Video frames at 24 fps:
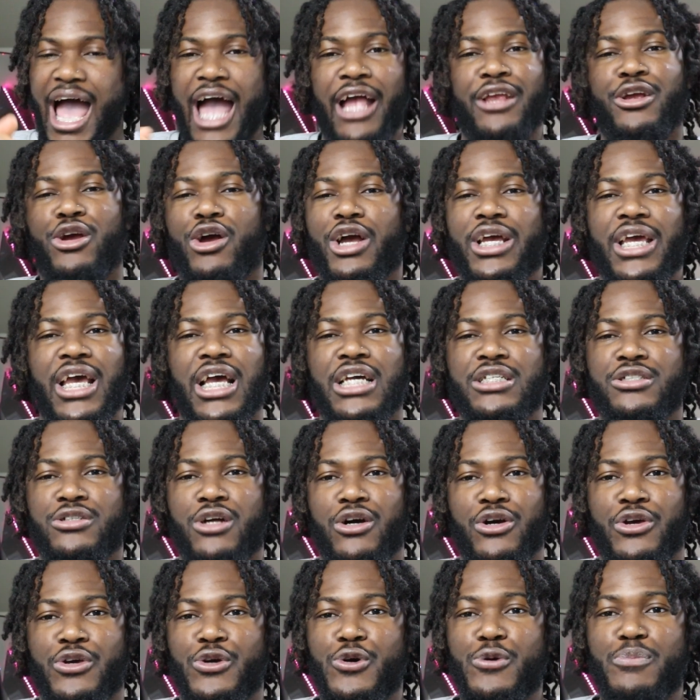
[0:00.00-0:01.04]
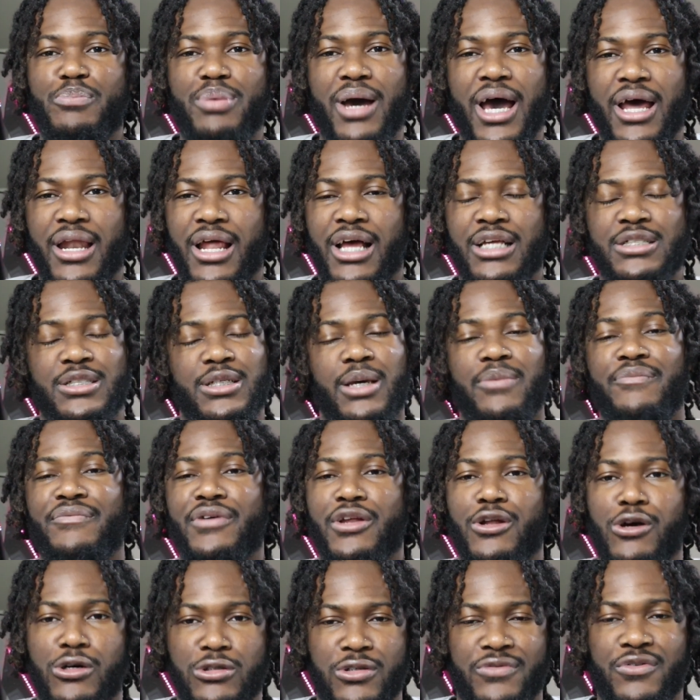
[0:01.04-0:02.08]
and your occasional cute pet and gym
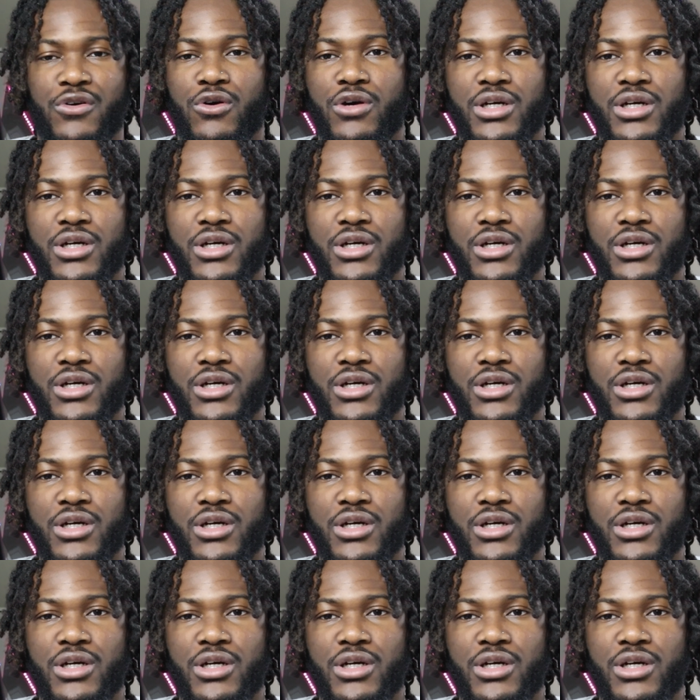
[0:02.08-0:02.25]
video videos, of